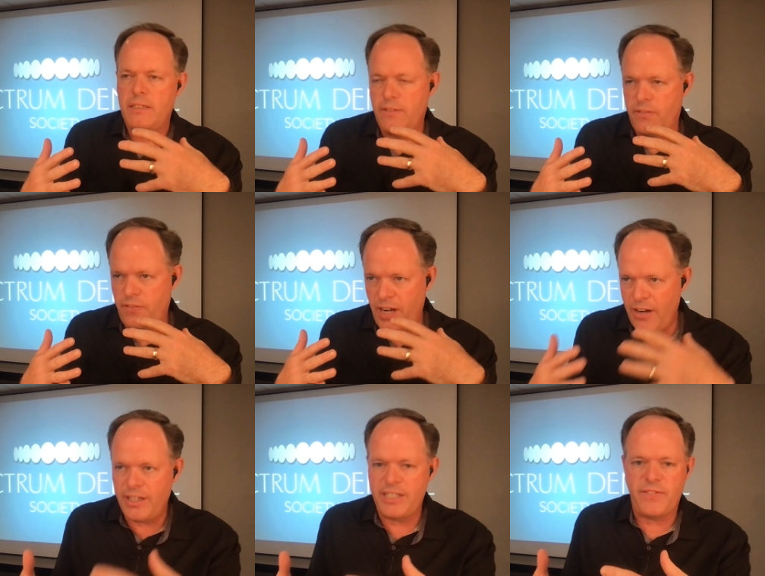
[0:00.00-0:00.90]

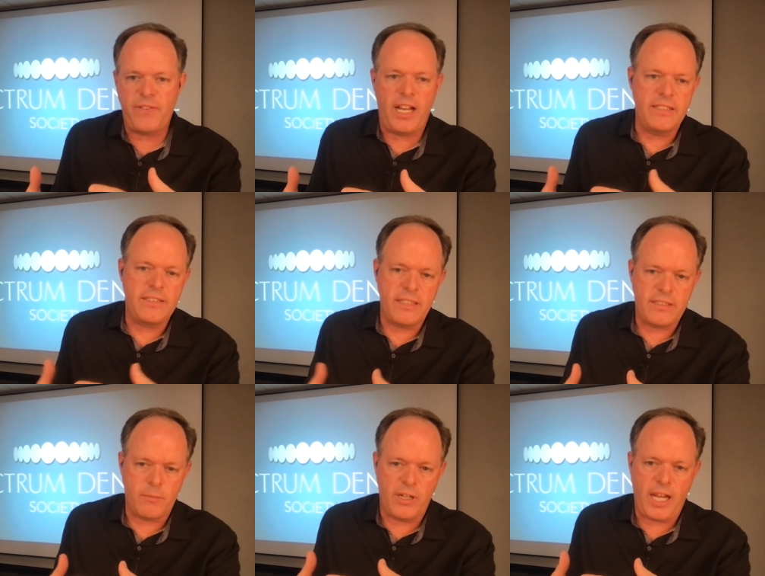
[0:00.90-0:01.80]
very defined
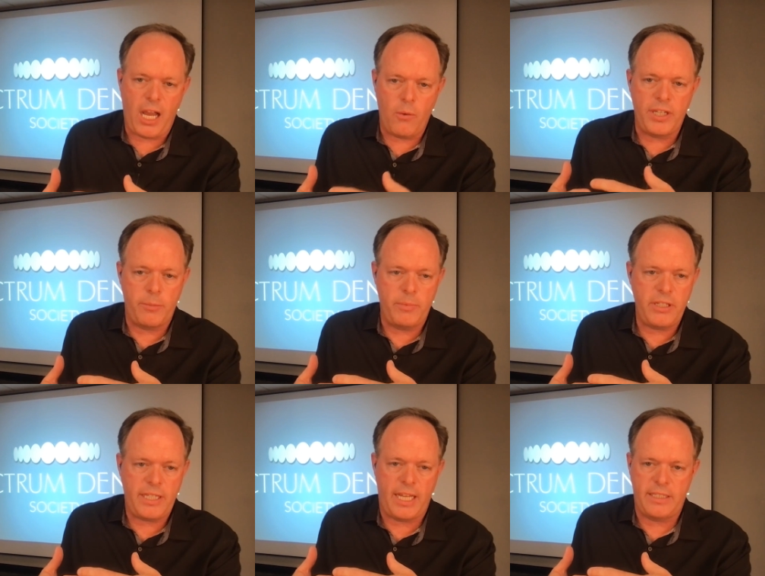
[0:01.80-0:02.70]
system on how we
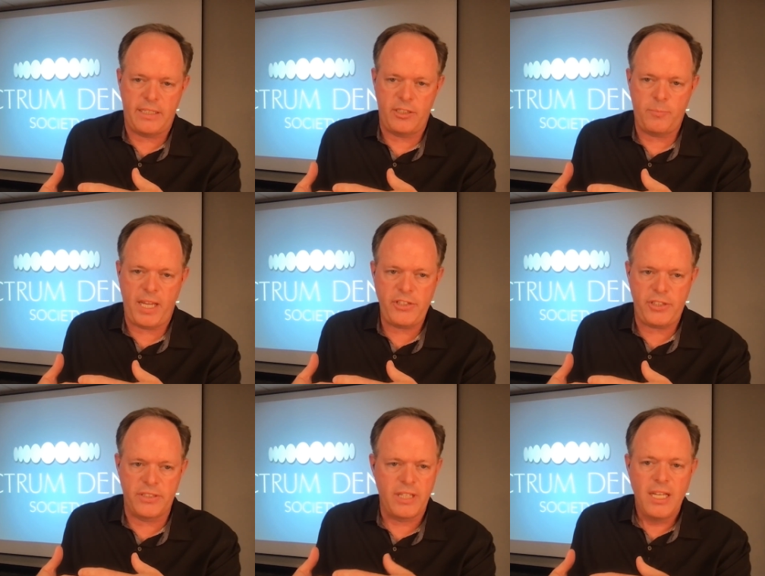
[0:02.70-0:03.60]
communicate to these
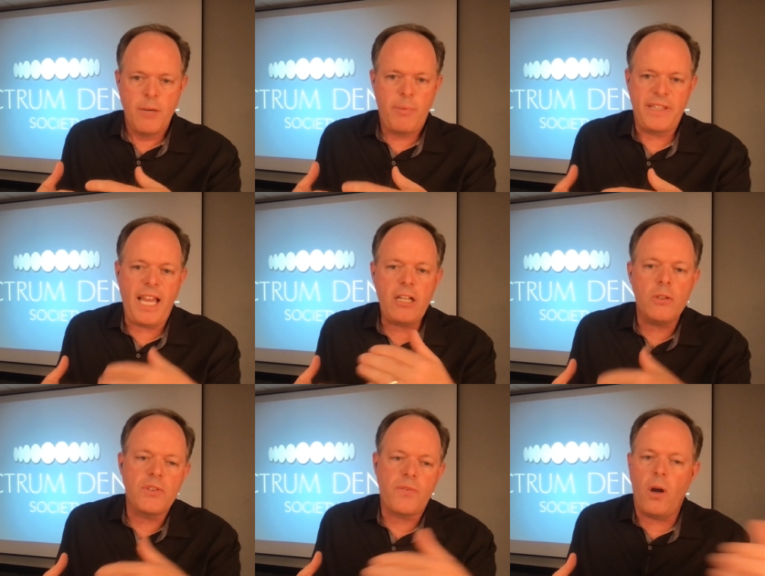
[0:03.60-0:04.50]
patients. But that
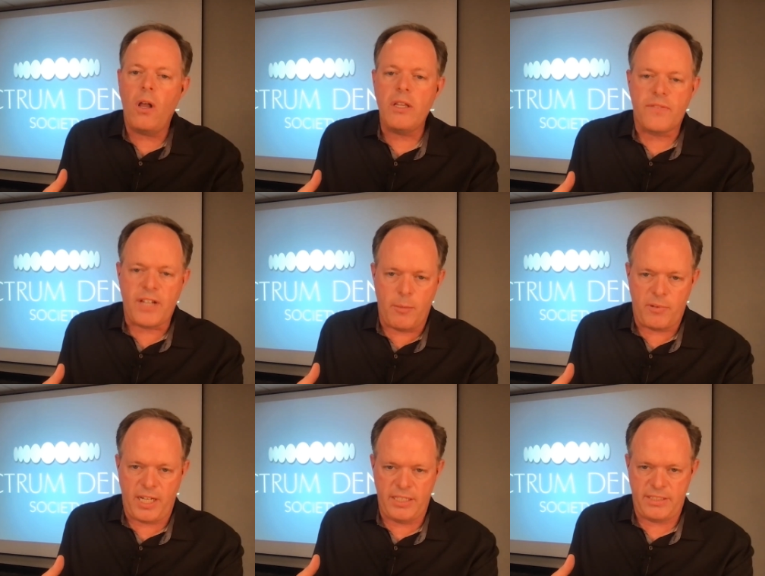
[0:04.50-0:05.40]
goes for all of
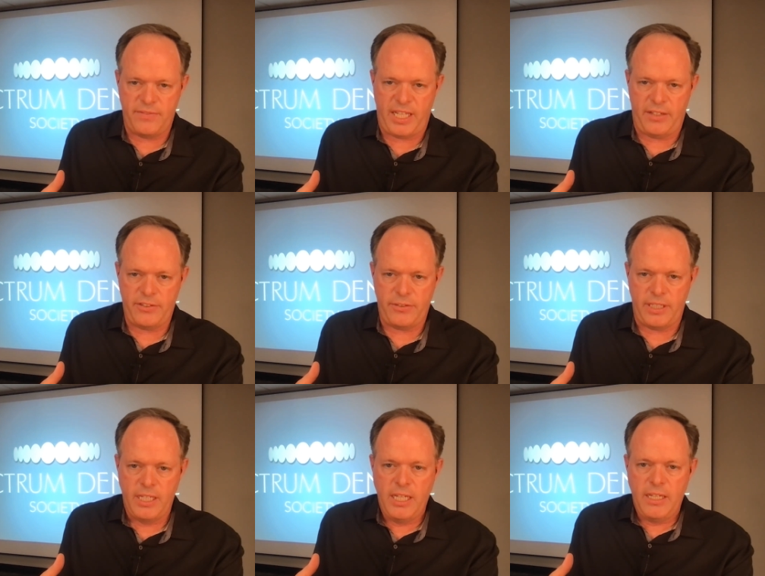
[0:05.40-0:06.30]
comprehensive dentistry.
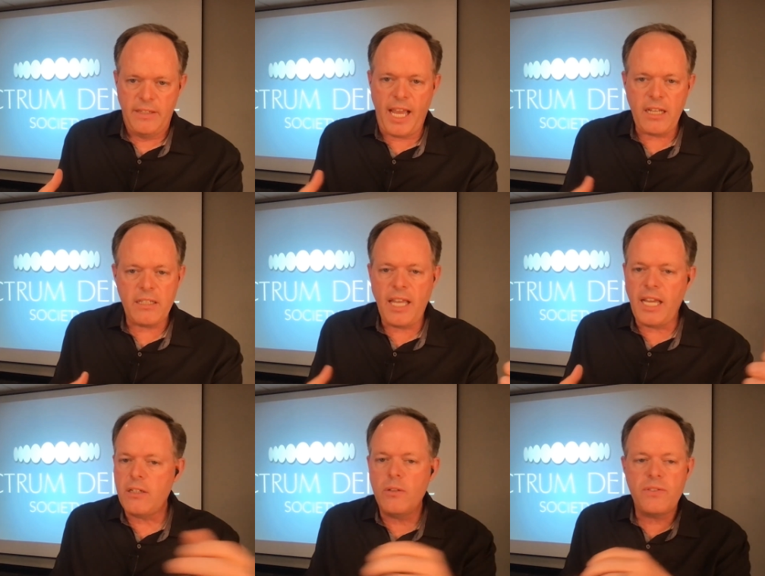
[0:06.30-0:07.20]
That
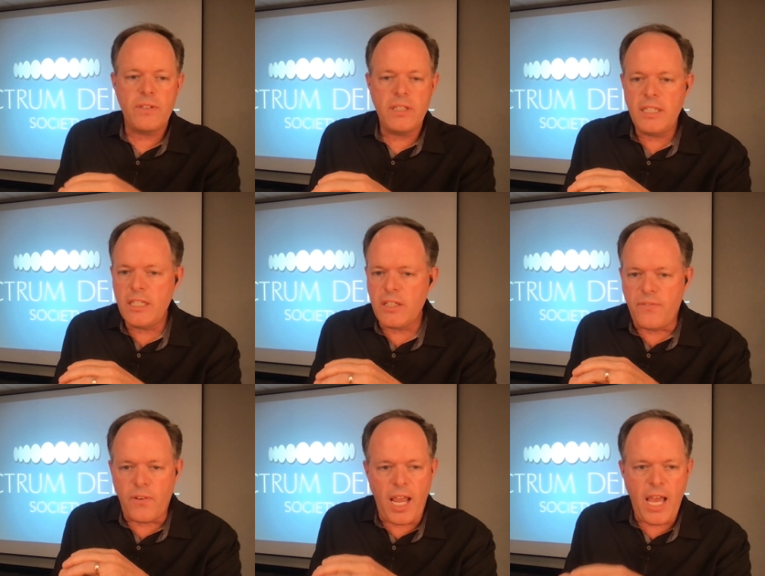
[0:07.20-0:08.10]
goes literally
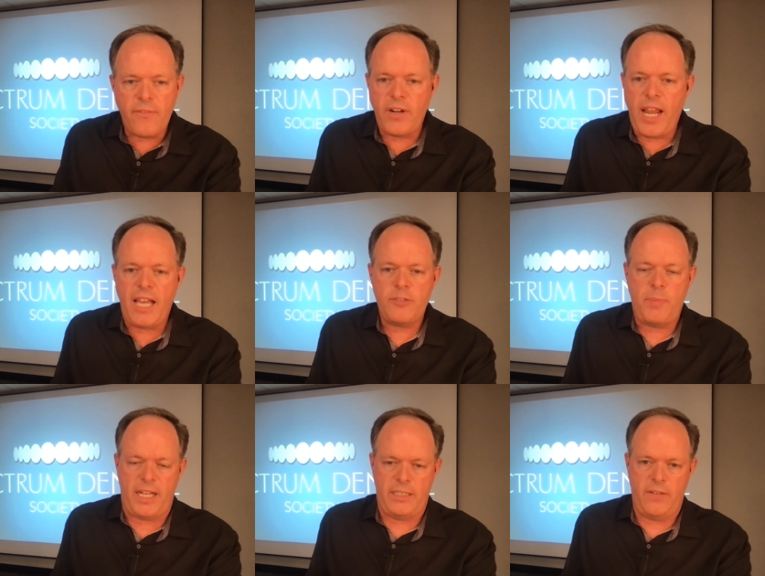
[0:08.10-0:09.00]
for every
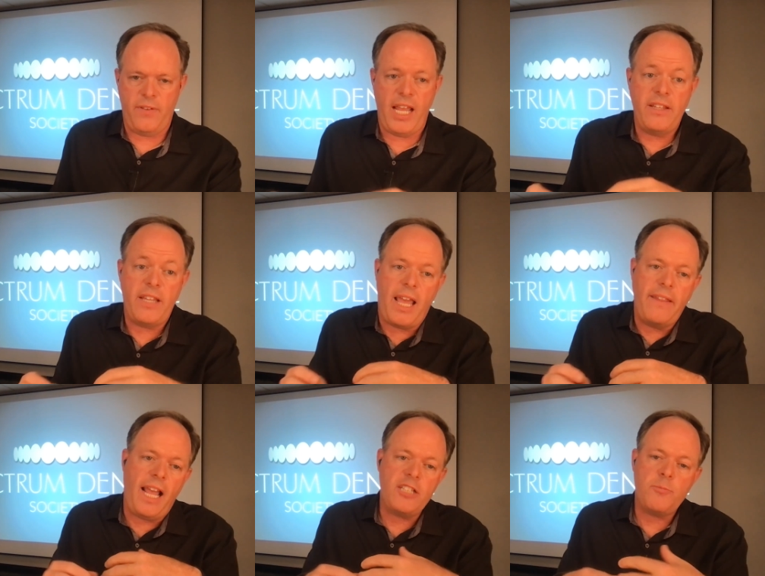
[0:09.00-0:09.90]
aspect of it. And
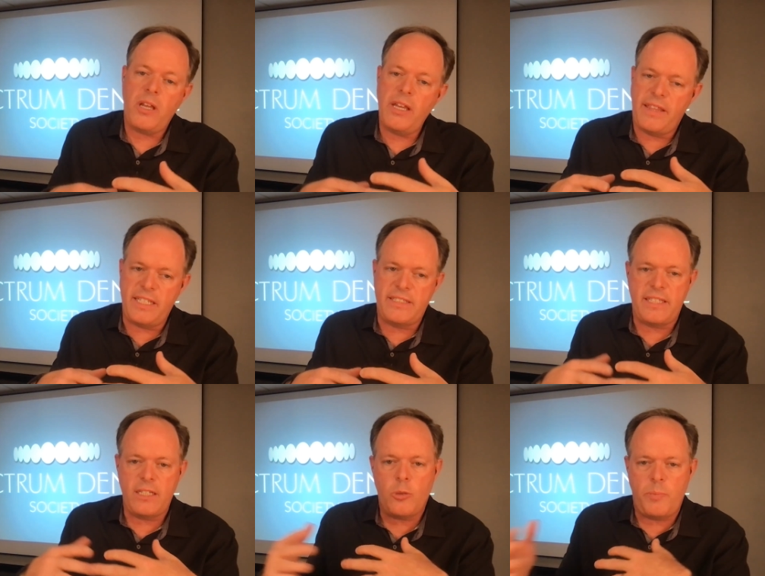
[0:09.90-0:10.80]
that's probably the
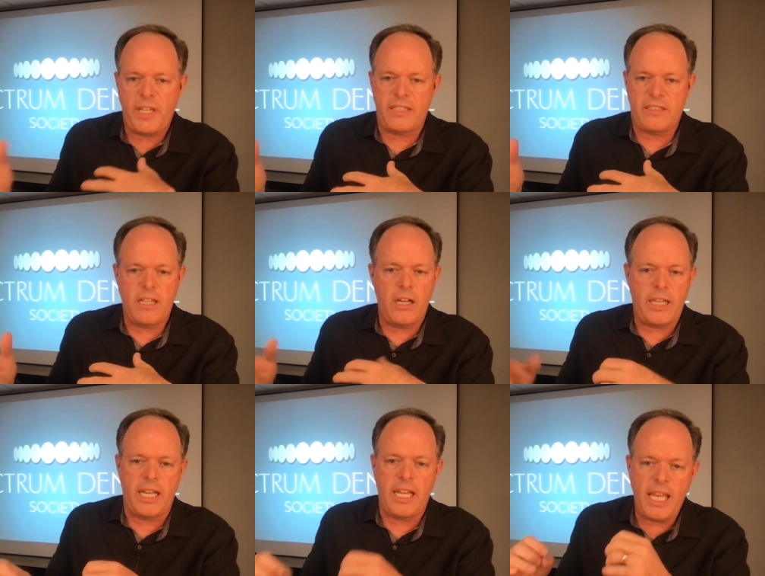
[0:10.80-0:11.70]
single biggest
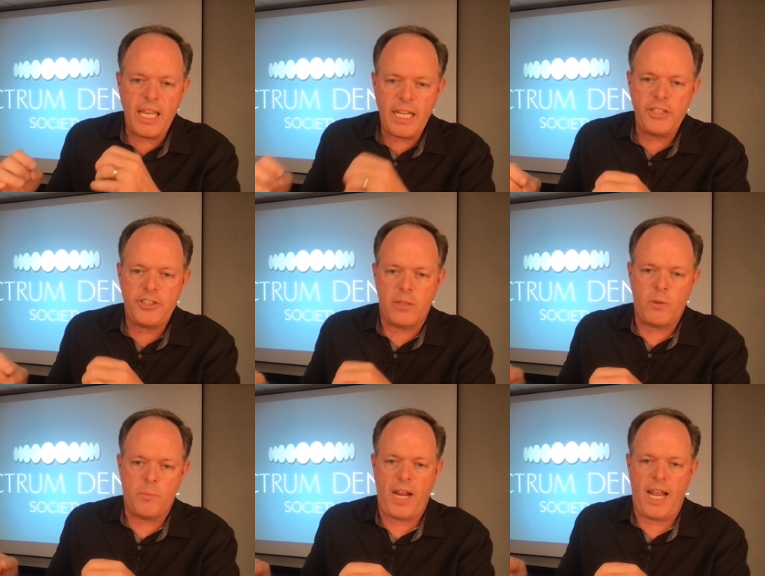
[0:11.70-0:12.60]
nugget any general
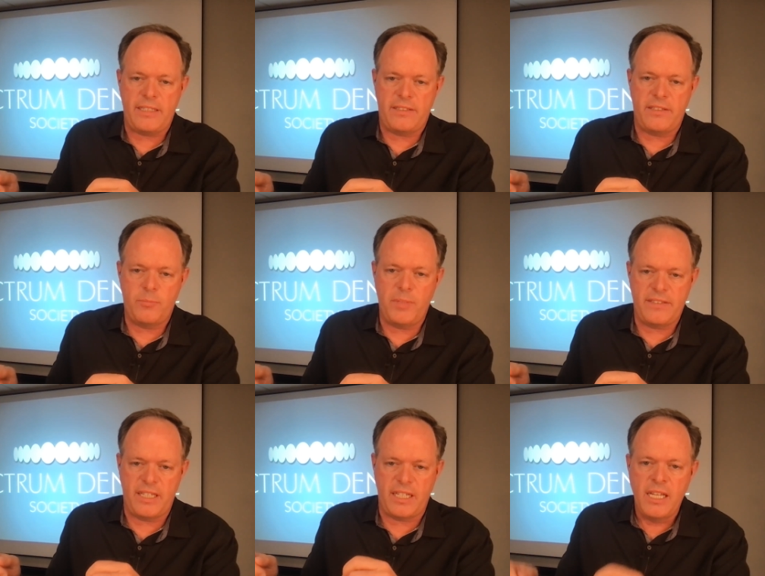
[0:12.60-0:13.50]
practice is
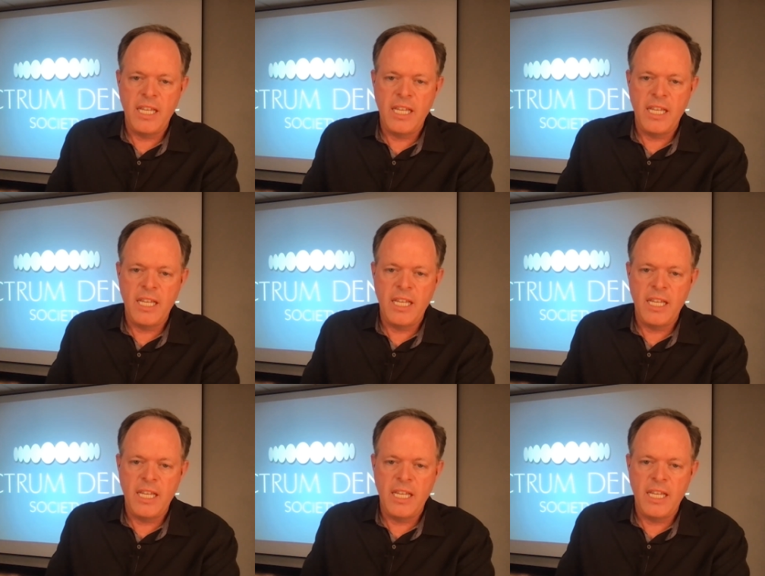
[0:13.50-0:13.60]
missing,